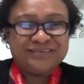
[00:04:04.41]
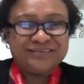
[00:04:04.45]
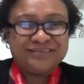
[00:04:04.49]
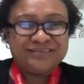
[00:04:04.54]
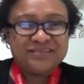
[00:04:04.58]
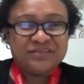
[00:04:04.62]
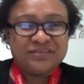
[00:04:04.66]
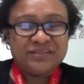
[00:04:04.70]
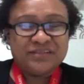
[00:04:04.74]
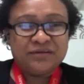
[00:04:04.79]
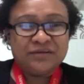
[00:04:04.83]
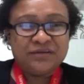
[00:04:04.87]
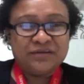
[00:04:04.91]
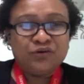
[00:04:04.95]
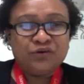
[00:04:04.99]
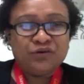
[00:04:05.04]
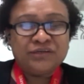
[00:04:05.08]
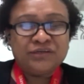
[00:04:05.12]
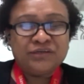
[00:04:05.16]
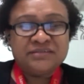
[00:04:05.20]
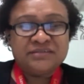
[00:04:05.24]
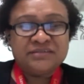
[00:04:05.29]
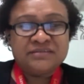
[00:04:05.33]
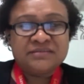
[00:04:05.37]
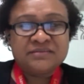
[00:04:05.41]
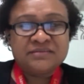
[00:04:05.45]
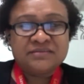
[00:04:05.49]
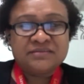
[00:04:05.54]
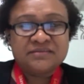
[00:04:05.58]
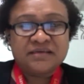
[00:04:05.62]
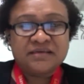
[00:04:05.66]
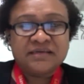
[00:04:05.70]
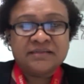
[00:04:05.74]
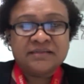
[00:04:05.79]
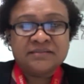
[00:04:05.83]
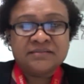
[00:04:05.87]
So they're not as
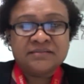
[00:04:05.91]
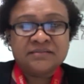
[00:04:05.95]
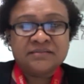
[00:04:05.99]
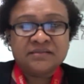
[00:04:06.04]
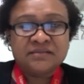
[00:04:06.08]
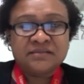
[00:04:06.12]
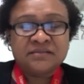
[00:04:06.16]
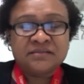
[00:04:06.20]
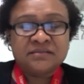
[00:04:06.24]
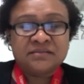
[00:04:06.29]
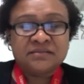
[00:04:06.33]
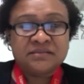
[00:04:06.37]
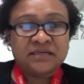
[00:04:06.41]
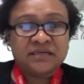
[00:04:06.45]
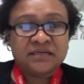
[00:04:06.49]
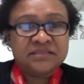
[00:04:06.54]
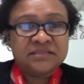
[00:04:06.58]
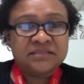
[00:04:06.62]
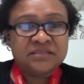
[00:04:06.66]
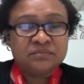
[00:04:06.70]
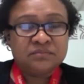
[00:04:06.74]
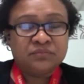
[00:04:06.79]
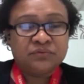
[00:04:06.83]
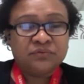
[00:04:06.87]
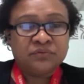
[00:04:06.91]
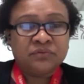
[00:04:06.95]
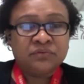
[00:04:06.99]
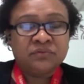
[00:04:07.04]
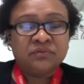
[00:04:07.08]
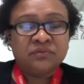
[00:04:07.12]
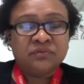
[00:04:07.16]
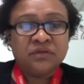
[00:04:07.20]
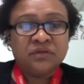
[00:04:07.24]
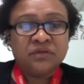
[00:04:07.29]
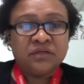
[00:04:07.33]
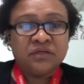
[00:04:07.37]

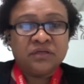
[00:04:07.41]
sizable